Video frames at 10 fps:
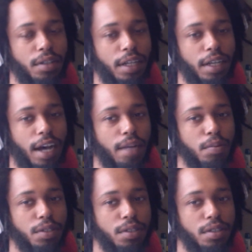like high
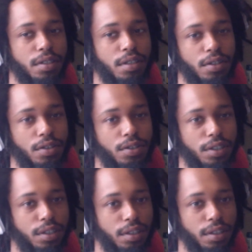priestess
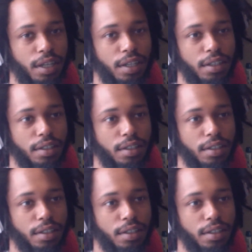energy and like